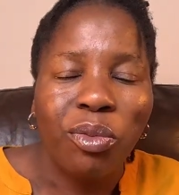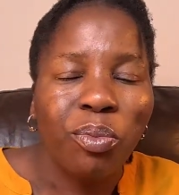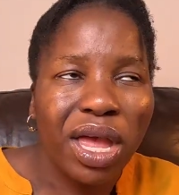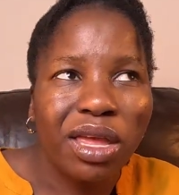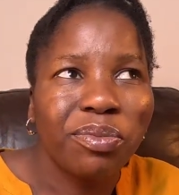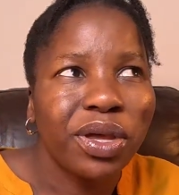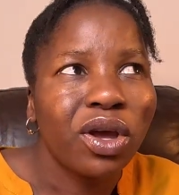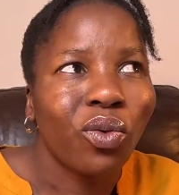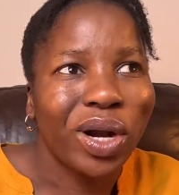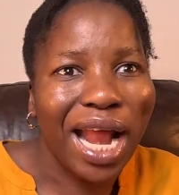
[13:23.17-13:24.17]

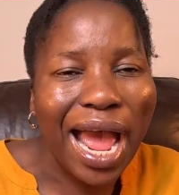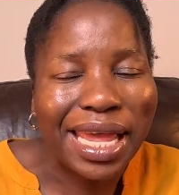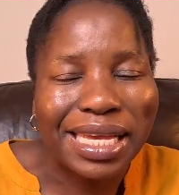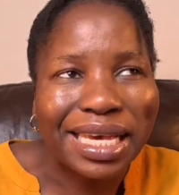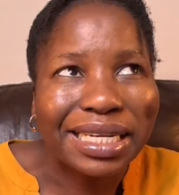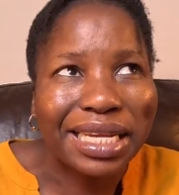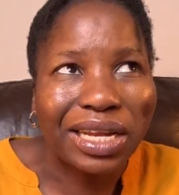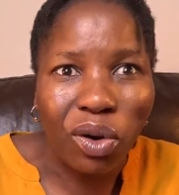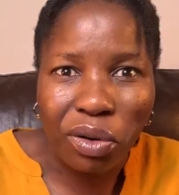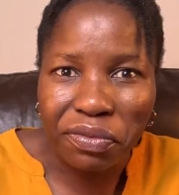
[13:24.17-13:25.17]
Maybe when I get
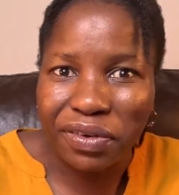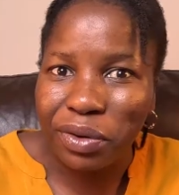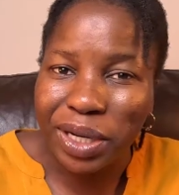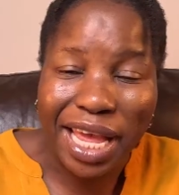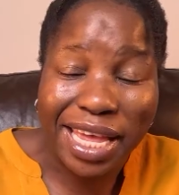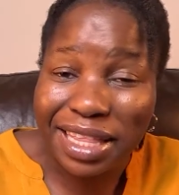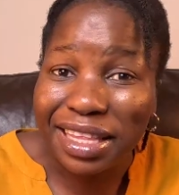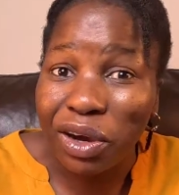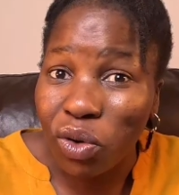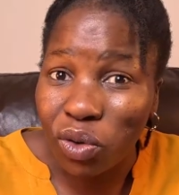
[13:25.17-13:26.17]
an offer, when I get
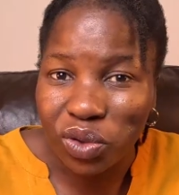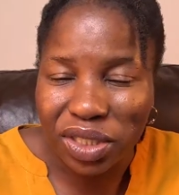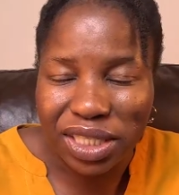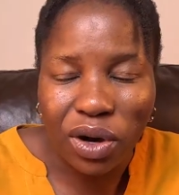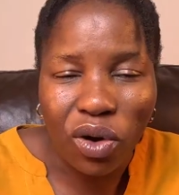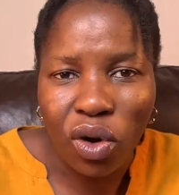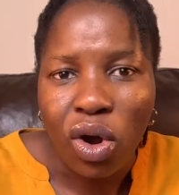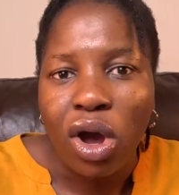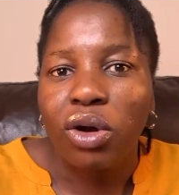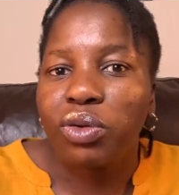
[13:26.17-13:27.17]
that call to say,
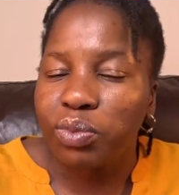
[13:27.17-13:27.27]
oh,